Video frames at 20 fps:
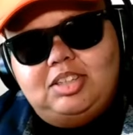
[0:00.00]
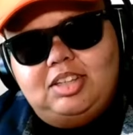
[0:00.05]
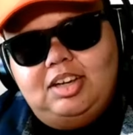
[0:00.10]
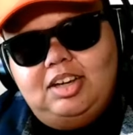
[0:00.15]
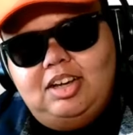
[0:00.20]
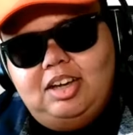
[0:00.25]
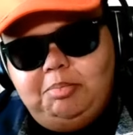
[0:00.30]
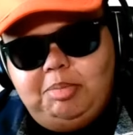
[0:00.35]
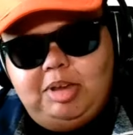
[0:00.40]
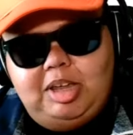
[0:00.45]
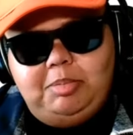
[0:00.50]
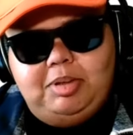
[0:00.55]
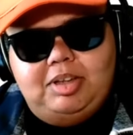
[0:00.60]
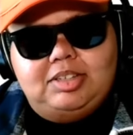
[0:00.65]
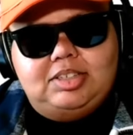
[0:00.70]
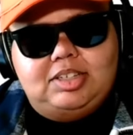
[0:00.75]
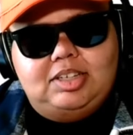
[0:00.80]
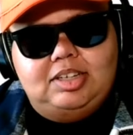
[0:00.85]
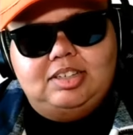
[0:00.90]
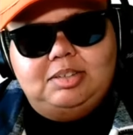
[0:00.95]
uh
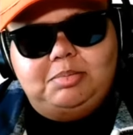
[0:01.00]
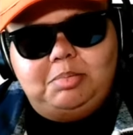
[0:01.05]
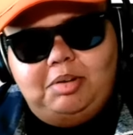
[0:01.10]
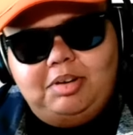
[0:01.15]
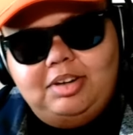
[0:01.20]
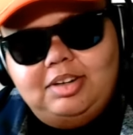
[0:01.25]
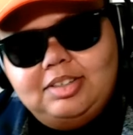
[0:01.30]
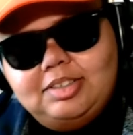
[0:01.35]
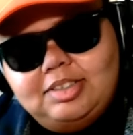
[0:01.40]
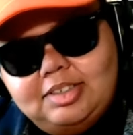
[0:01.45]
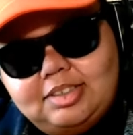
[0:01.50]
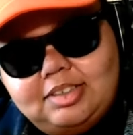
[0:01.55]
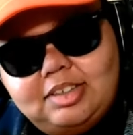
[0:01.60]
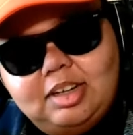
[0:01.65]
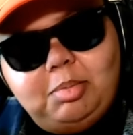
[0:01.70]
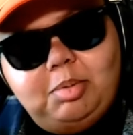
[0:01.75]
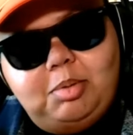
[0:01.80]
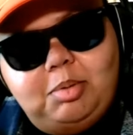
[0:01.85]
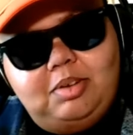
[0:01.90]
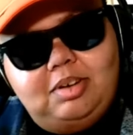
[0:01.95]
Bebe's kids braids. That's
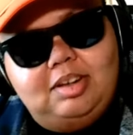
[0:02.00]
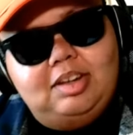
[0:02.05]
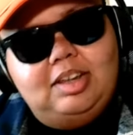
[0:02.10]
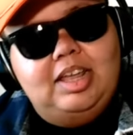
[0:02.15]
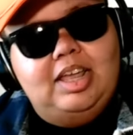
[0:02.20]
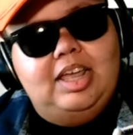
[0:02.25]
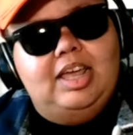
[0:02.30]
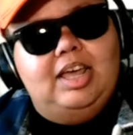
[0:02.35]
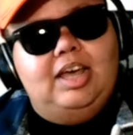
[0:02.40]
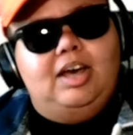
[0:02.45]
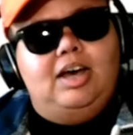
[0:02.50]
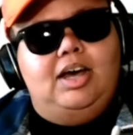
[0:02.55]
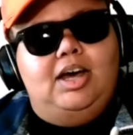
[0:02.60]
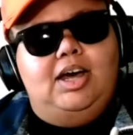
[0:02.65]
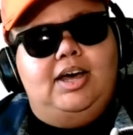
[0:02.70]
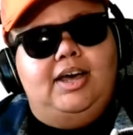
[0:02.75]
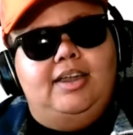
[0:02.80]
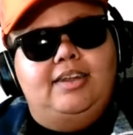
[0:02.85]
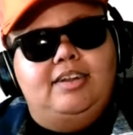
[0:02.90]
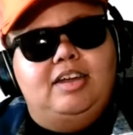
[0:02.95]
number one.
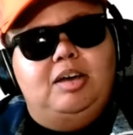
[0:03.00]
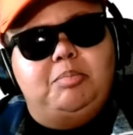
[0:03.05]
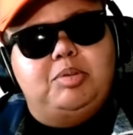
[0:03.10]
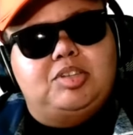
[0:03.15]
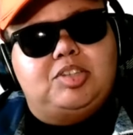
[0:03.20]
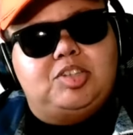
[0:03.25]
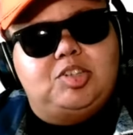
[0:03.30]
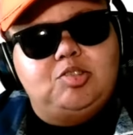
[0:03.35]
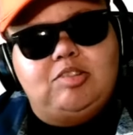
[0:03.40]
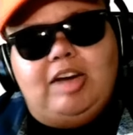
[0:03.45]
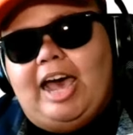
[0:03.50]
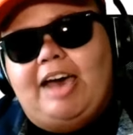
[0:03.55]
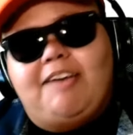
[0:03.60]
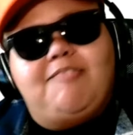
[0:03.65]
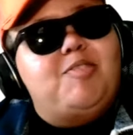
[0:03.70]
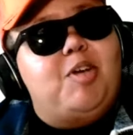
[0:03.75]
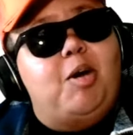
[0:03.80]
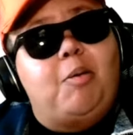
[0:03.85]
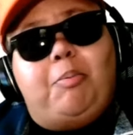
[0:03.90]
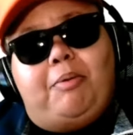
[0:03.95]
Uh, number two, I
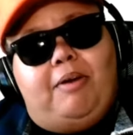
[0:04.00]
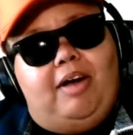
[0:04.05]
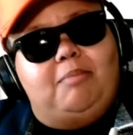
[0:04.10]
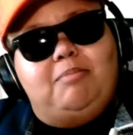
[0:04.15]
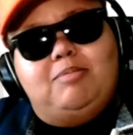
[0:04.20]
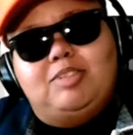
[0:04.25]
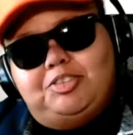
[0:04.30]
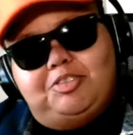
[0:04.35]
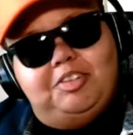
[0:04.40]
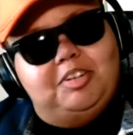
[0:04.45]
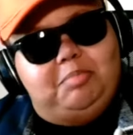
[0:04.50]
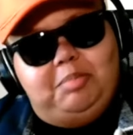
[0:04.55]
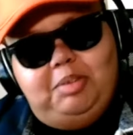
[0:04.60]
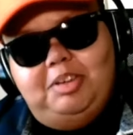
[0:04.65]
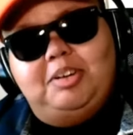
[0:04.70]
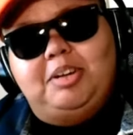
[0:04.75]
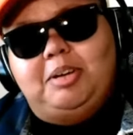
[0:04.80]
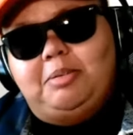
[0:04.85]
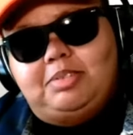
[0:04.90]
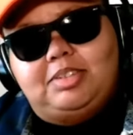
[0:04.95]
have no problem with Drake
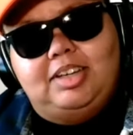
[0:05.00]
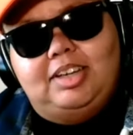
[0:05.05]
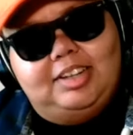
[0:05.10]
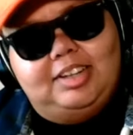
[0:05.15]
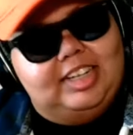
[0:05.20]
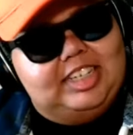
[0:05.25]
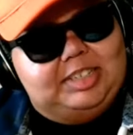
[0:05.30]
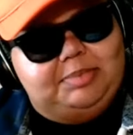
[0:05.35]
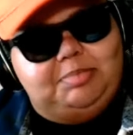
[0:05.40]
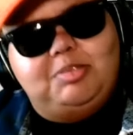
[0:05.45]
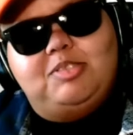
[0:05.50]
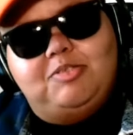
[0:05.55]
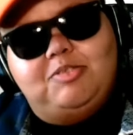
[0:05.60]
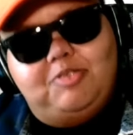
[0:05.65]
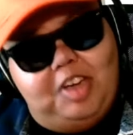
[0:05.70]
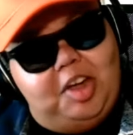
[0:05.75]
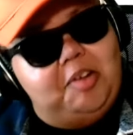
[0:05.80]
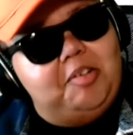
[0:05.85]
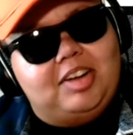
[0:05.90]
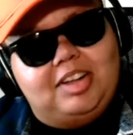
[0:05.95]
being upset. Let's be
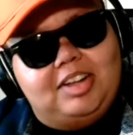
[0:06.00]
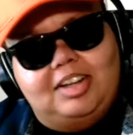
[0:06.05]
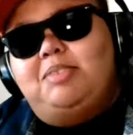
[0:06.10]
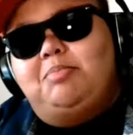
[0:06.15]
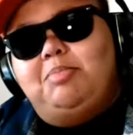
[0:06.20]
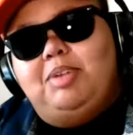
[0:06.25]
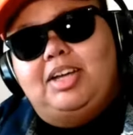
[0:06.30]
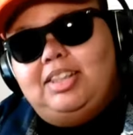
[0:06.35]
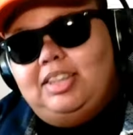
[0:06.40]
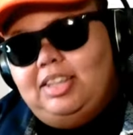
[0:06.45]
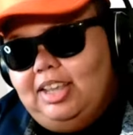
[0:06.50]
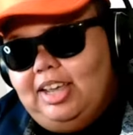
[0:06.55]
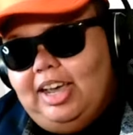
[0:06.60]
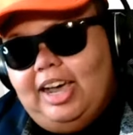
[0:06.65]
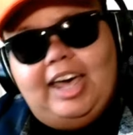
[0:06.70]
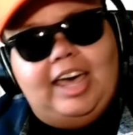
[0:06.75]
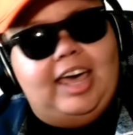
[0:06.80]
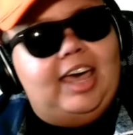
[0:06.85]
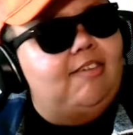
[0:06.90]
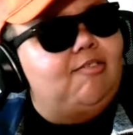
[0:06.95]
very clear about that.
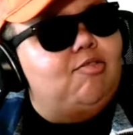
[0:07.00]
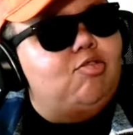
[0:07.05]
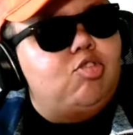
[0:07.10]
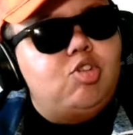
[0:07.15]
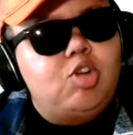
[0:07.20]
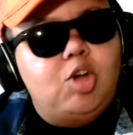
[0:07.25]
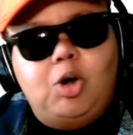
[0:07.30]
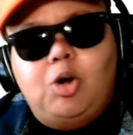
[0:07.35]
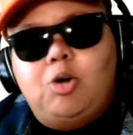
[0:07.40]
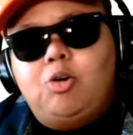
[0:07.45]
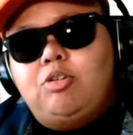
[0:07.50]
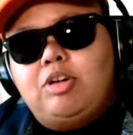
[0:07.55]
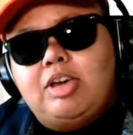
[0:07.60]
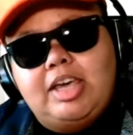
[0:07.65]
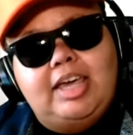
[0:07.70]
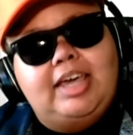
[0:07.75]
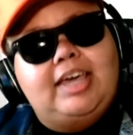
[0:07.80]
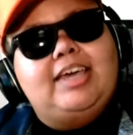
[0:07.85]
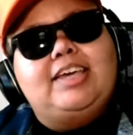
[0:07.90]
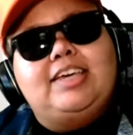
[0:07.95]
I have no
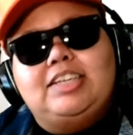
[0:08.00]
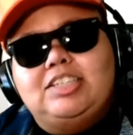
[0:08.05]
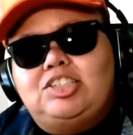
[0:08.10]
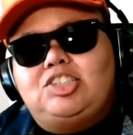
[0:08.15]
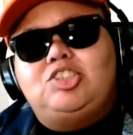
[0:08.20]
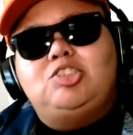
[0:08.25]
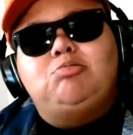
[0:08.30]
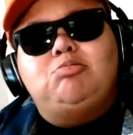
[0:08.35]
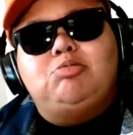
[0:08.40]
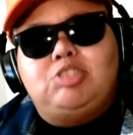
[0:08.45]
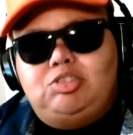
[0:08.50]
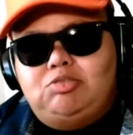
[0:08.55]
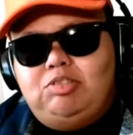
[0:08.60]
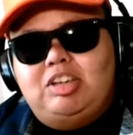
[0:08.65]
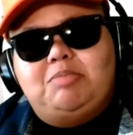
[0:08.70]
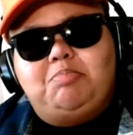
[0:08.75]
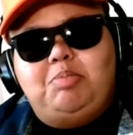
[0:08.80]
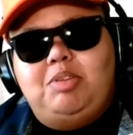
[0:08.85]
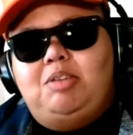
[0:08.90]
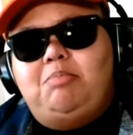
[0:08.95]
issue with
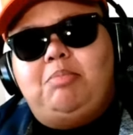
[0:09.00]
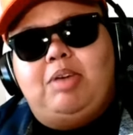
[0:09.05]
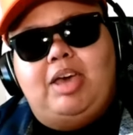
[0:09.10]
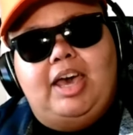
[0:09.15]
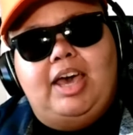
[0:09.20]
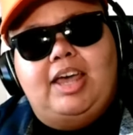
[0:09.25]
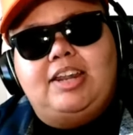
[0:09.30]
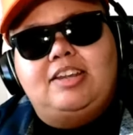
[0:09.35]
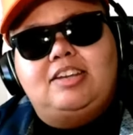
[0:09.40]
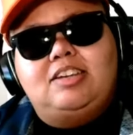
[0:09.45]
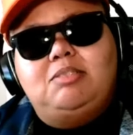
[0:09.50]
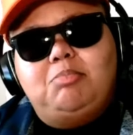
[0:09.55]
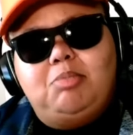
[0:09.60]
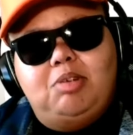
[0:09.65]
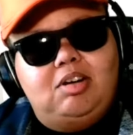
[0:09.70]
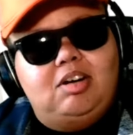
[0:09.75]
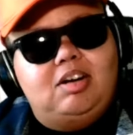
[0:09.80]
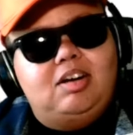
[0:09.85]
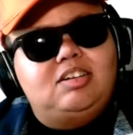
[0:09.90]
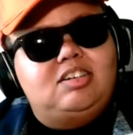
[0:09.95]
Drake being mad at
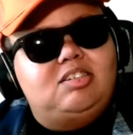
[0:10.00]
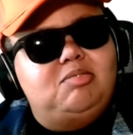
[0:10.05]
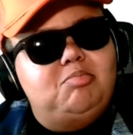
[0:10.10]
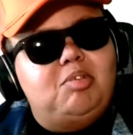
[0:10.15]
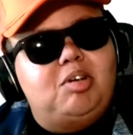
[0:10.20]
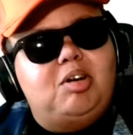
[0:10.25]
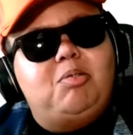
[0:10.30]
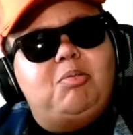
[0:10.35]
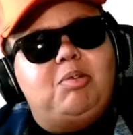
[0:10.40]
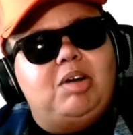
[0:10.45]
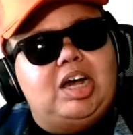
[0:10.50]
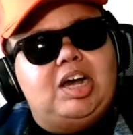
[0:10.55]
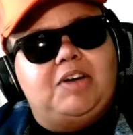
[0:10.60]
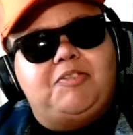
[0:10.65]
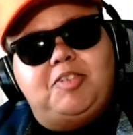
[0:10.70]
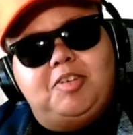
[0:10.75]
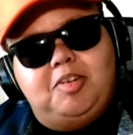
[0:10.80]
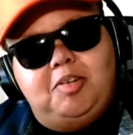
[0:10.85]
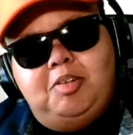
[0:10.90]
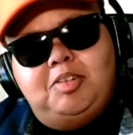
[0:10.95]
Demar, Demar
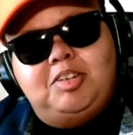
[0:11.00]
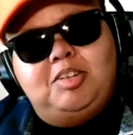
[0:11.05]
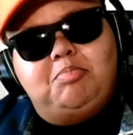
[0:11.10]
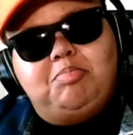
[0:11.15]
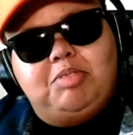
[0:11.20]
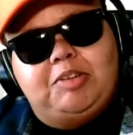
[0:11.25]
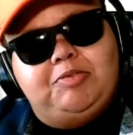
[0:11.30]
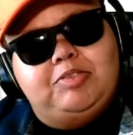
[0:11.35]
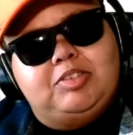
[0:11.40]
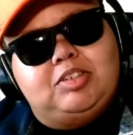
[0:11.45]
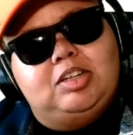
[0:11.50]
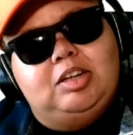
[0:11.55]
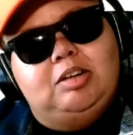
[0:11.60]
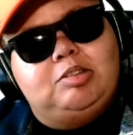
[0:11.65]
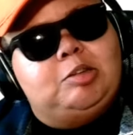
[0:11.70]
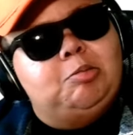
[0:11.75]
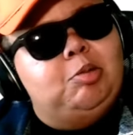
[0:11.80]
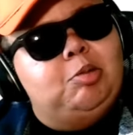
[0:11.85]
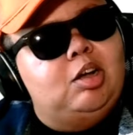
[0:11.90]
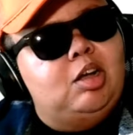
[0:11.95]
Wild for going on Breakfast
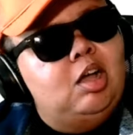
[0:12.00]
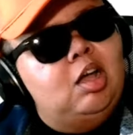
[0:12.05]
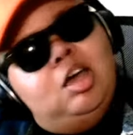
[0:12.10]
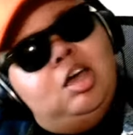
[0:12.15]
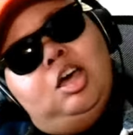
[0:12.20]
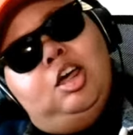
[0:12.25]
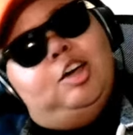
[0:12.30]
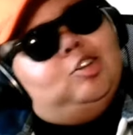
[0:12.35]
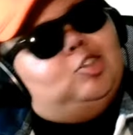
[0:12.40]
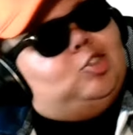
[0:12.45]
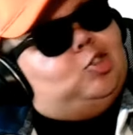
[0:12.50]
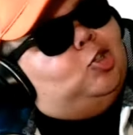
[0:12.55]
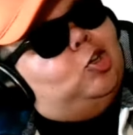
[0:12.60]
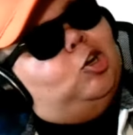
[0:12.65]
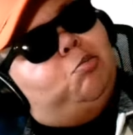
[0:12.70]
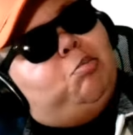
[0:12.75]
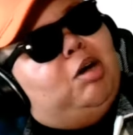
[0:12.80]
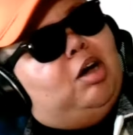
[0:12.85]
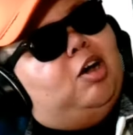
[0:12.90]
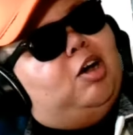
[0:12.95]
Club tomorrow. That's
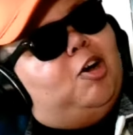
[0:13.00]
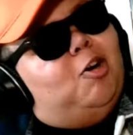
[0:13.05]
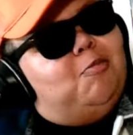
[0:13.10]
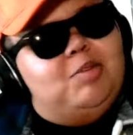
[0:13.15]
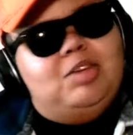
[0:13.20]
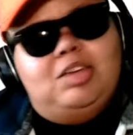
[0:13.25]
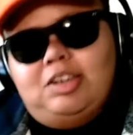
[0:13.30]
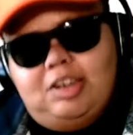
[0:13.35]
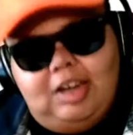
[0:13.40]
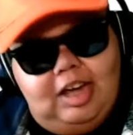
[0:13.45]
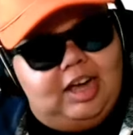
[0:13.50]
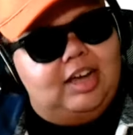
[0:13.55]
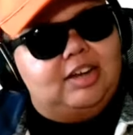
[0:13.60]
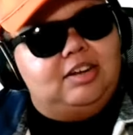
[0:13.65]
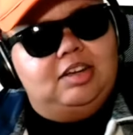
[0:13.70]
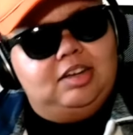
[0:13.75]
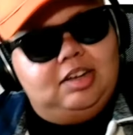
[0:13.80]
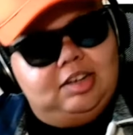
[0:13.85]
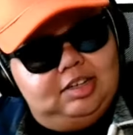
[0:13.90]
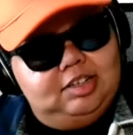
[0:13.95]
still my homie. Nah,
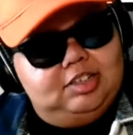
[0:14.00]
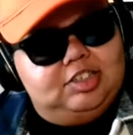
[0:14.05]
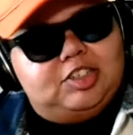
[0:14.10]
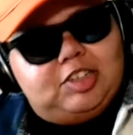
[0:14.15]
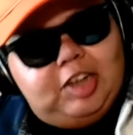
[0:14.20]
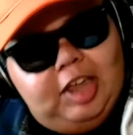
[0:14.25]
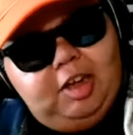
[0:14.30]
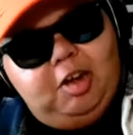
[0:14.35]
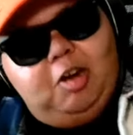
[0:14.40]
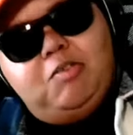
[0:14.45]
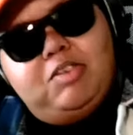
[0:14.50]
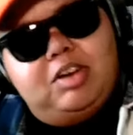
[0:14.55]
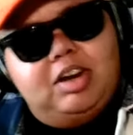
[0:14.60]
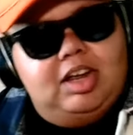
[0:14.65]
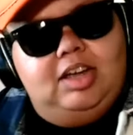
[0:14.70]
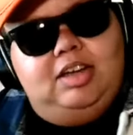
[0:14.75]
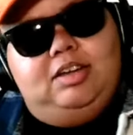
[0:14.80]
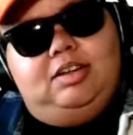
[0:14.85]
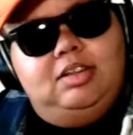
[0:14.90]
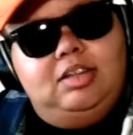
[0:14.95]
nigga, stay over
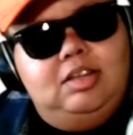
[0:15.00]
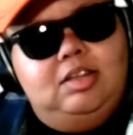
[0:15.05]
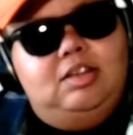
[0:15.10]
there.